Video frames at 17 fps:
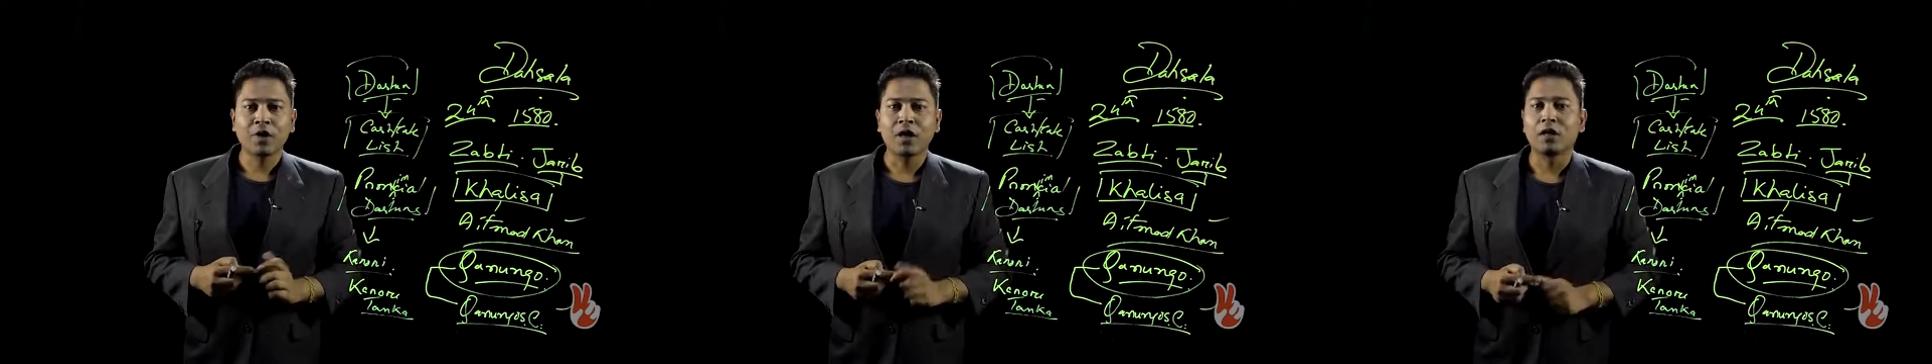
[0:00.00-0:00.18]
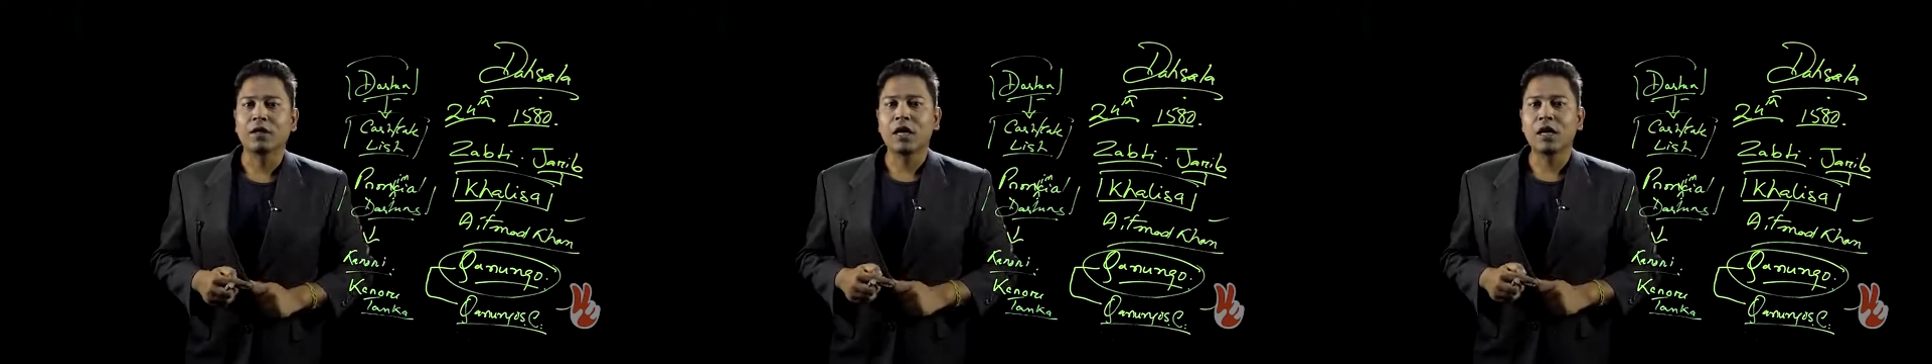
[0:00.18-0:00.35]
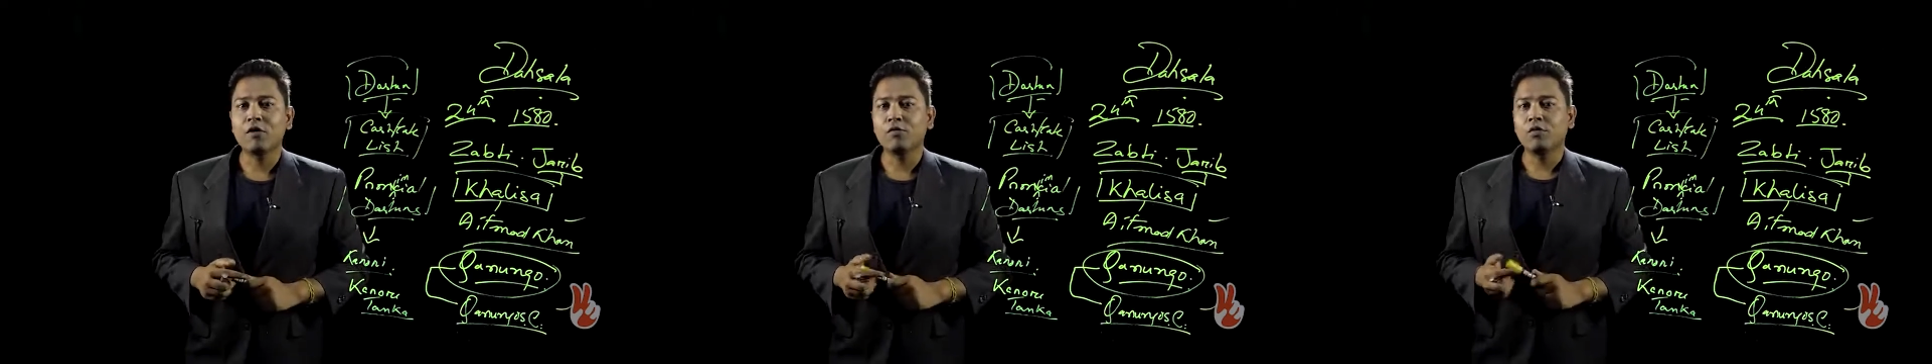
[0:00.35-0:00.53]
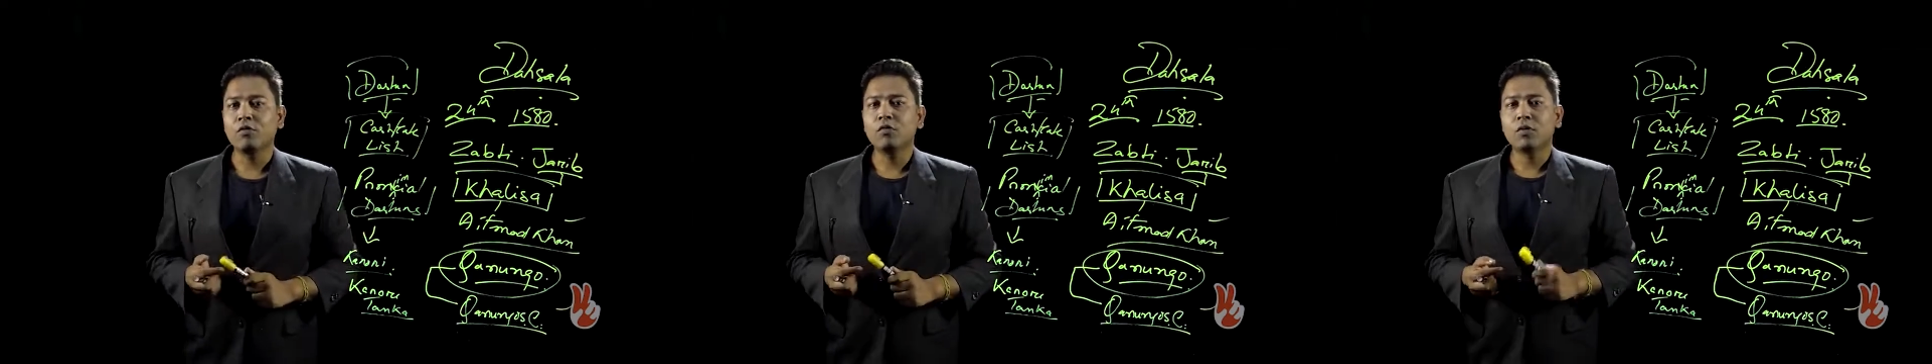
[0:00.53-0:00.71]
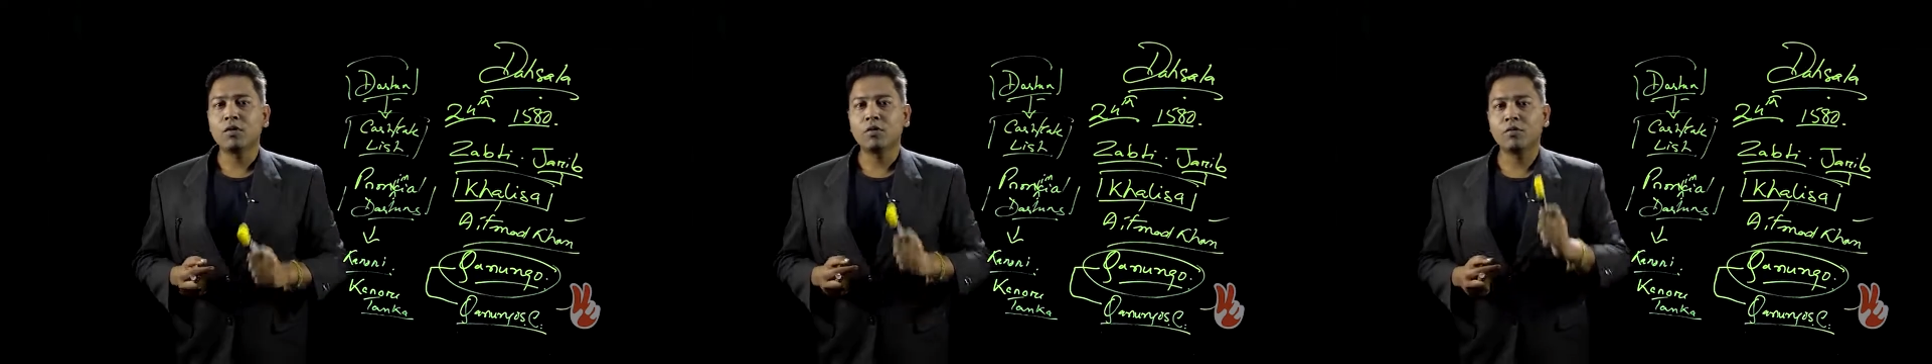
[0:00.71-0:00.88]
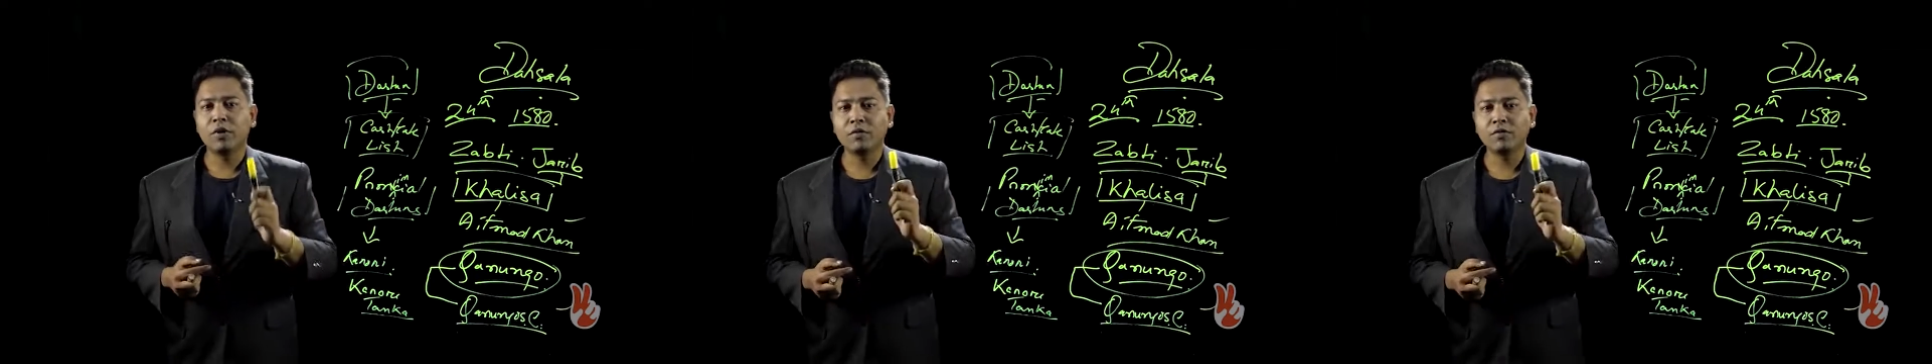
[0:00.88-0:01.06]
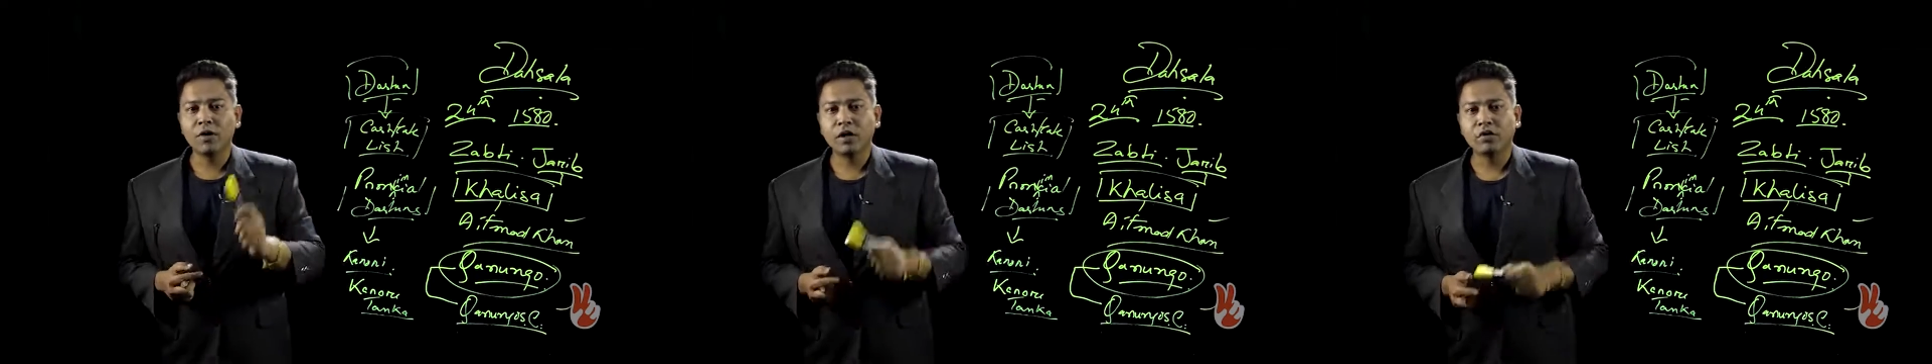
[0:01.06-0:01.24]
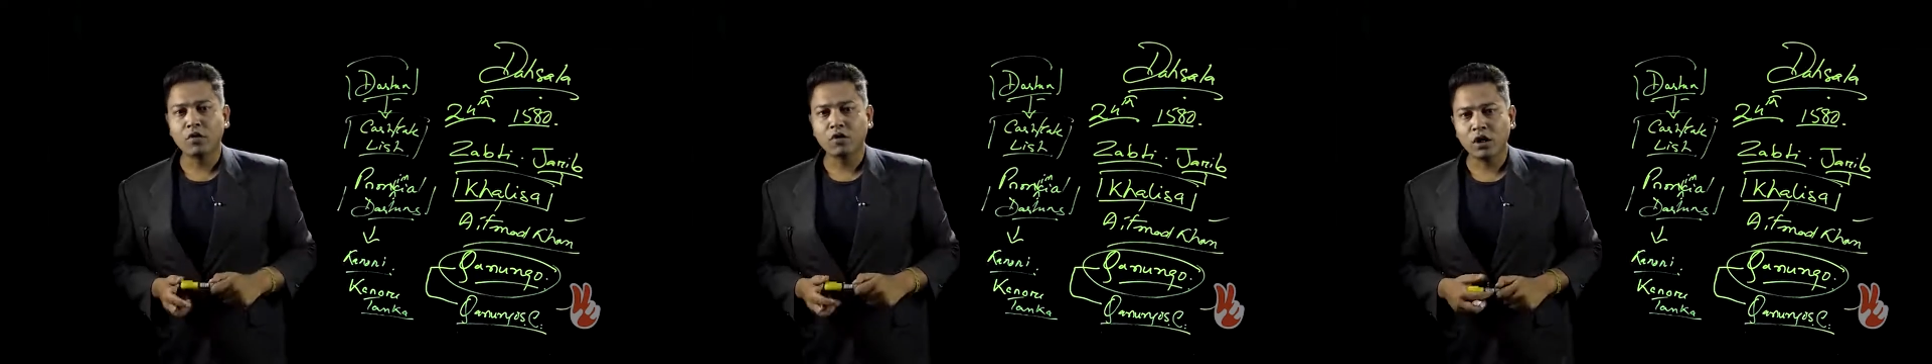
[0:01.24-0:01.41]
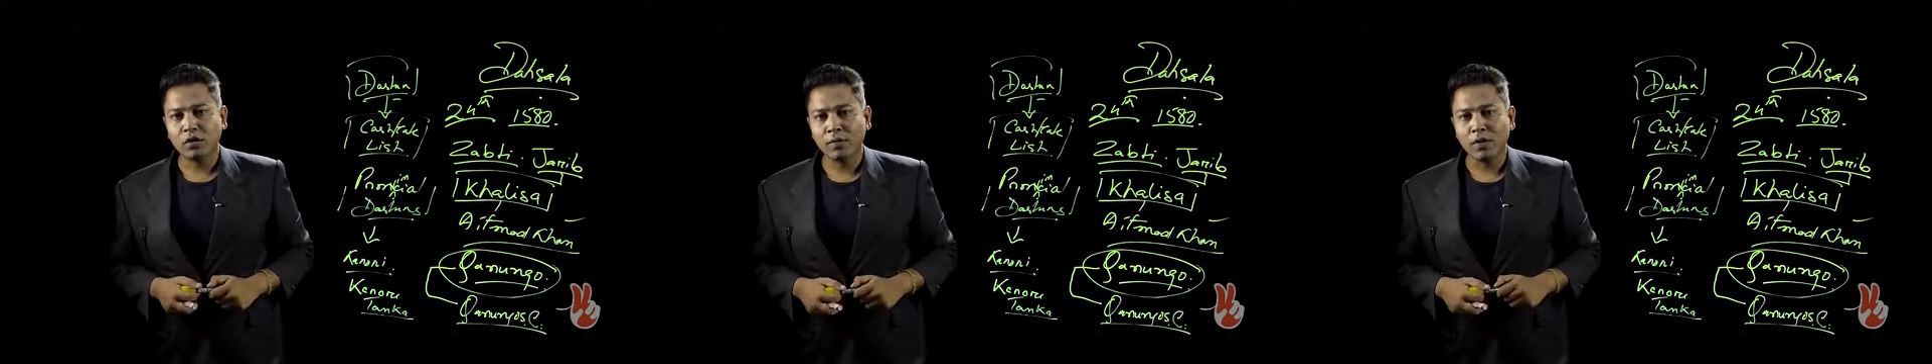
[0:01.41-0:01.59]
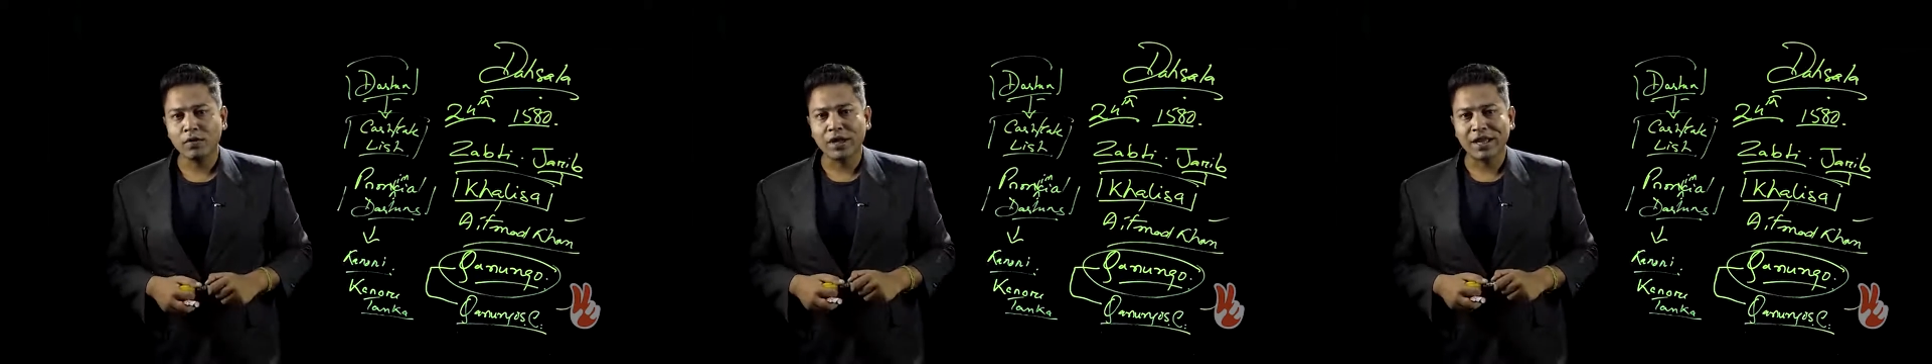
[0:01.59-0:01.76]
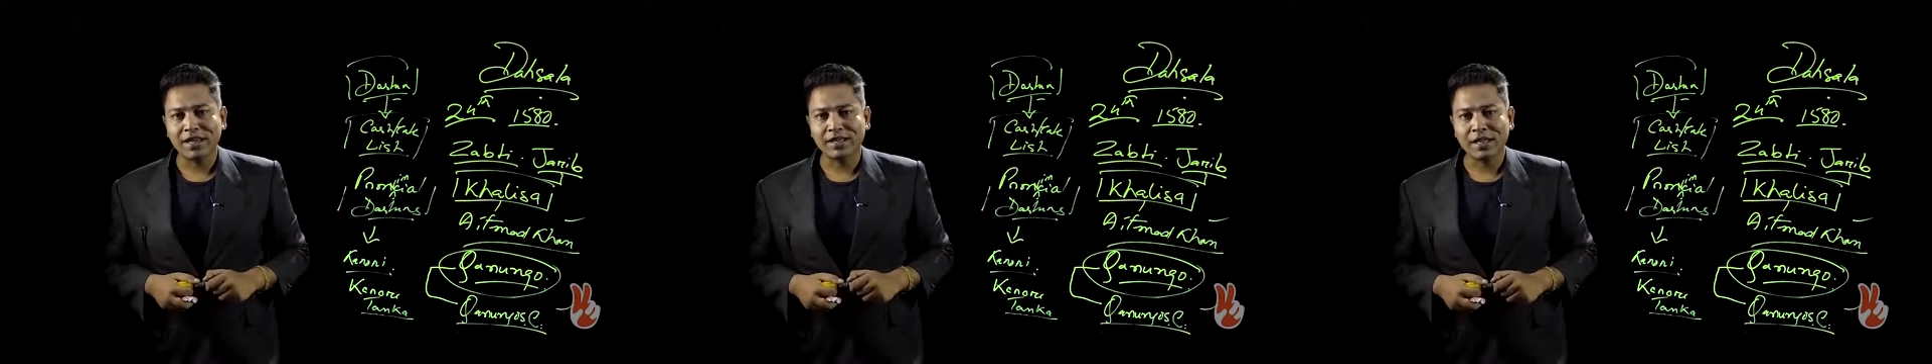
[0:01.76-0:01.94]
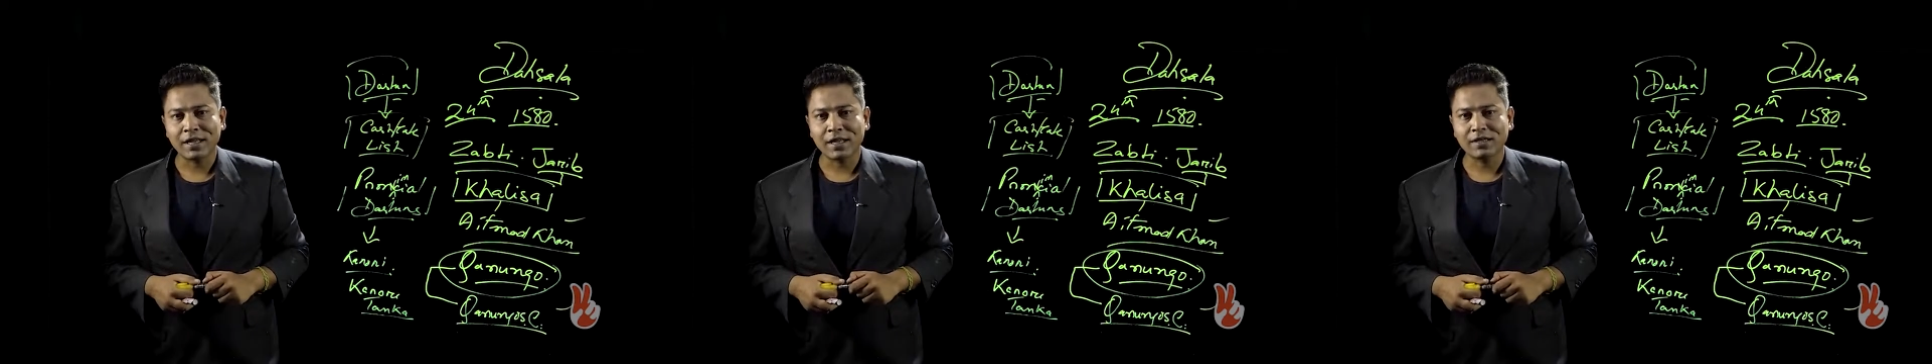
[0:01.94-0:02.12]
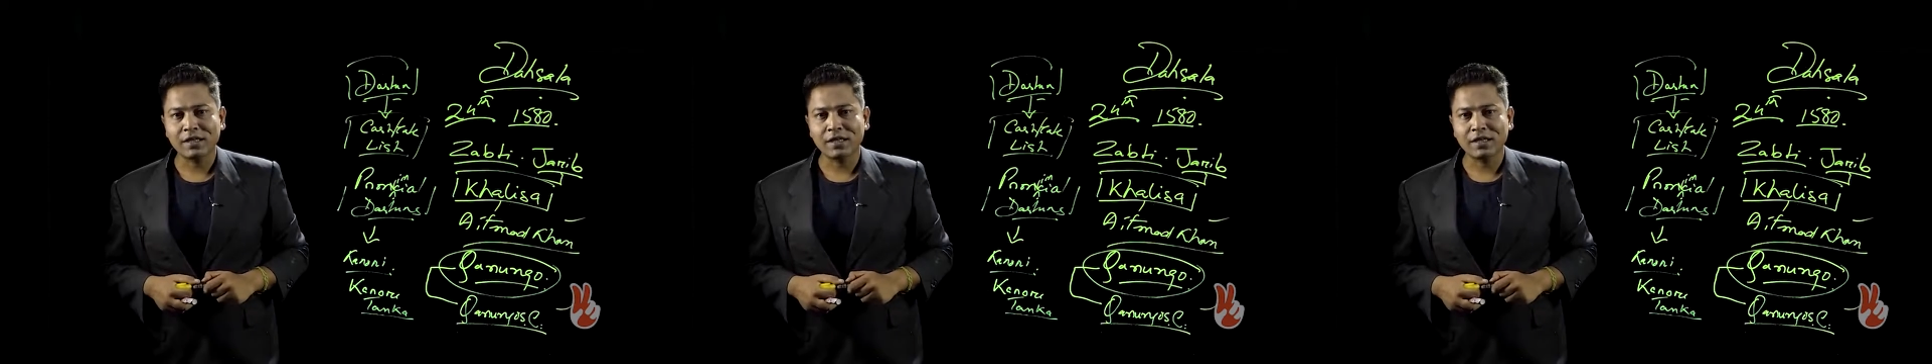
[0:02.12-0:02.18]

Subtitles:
Now when we are talking about Dahsala